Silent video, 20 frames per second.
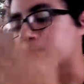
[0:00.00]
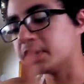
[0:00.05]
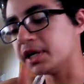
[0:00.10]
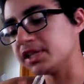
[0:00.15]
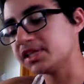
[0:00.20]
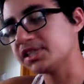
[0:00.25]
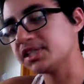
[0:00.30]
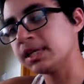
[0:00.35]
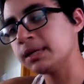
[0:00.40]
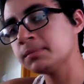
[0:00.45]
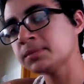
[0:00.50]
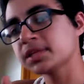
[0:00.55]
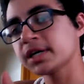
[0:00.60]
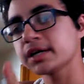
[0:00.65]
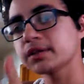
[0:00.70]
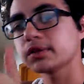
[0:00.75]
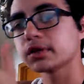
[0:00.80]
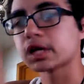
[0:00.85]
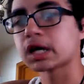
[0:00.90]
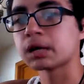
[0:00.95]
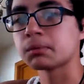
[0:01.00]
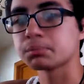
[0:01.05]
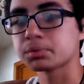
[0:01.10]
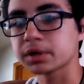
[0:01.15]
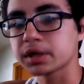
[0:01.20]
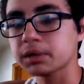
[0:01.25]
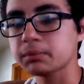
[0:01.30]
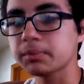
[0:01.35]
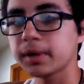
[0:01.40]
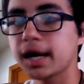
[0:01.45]
But it seems like they're going to
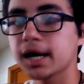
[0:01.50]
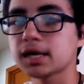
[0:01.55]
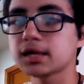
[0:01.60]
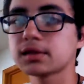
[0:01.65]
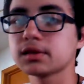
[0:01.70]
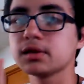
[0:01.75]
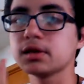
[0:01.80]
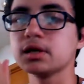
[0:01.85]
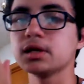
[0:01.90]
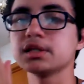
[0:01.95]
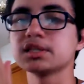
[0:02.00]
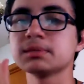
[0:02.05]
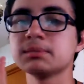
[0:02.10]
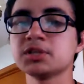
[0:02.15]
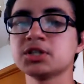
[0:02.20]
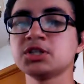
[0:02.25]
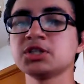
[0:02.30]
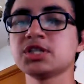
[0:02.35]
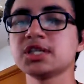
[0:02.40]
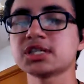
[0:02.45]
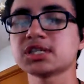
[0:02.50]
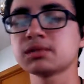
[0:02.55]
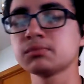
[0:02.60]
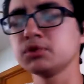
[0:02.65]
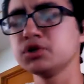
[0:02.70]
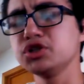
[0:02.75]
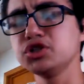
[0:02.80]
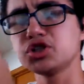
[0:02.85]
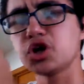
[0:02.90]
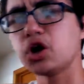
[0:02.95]
bring back the submission system
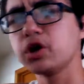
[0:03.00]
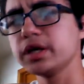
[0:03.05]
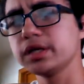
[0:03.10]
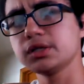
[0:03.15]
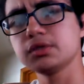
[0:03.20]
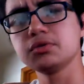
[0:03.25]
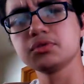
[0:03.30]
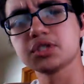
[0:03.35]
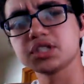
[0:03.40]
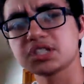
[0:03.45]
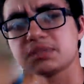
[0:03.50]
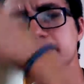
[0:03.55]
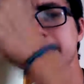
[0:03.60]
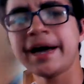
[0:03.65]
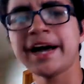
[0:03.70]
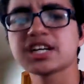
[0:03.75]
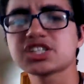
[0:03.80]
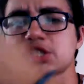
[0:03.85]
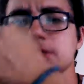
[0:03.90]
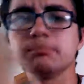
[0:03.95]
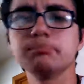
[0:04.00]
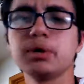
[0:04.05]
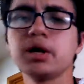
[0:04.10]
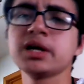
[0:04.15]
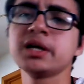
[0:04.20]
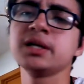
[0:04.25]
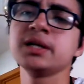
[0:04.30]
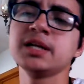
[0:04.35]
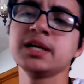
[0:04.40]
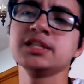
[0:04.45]
where all you have to do is just mash the
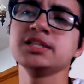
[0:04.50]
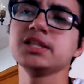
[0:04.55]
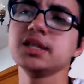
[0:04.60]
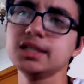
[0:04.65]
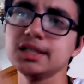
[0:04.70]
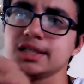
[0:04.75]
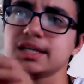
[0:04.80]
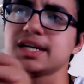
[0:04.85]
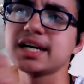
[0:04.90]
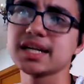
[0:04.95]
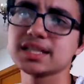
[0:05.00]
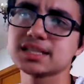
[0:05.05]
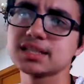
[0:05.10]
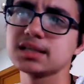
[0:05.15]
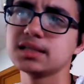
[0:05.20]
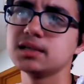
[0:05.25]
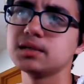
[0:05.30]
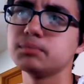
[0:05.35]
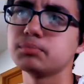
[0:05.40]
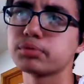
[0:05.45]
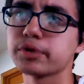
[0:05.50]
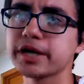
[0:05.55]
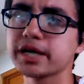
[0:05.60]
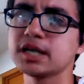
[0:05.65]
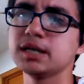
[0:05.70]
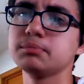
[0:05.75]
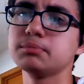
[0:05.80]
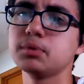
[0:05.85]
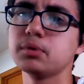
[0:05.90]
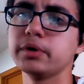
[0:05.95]
button until you get to the
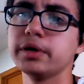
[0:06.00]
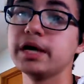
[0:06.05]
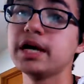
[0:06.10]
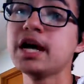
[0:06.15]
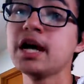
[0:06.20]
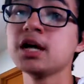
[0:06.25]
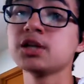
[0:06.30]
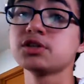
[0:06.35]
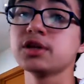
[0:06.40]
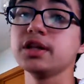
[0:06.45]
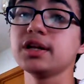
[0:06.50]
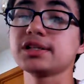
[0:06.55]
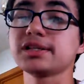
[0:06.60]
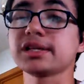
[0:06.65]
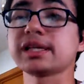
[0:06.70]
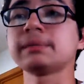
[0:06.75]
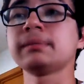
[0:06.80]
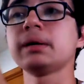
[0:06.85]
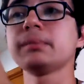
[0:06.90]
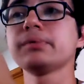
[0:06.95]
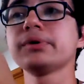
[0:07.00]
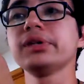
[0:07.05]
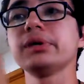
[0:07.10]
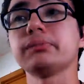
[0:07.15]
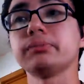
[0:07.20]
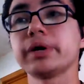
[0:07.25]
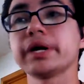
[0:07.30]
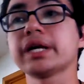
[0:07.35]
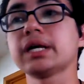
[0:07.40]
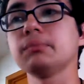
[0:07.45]
breaking point. So it looks like they might bring the
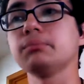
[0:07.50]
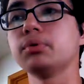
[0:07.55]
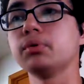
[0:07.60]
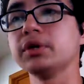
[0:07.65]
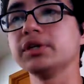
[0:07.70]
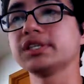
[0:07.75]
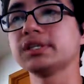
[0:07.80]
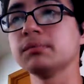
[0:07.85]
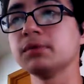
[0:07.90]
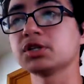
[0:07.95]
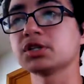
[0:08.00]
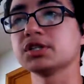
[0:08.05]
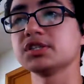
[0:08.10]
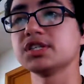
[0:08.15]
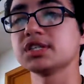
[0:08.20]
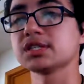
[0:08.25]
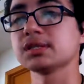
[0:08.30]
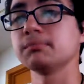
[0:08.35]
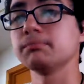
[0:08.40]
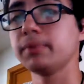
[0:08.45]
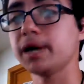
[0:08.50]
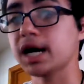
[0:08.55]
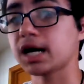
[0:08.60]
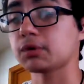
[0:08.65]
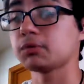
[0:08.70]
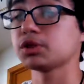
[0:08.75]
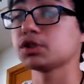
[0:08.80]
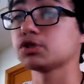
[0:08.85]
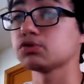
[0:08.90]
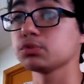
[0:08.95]
breaking point submission system
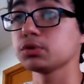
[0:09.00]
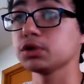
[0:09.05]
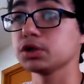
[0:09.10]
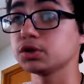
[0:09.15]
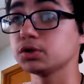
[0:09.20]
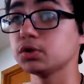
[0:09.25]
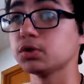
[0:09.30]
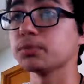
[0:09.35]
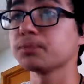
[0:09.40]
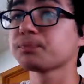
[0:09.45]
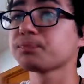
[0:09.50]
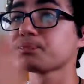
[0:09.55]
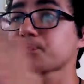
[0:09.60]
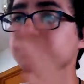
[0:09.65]
back, which is really cool.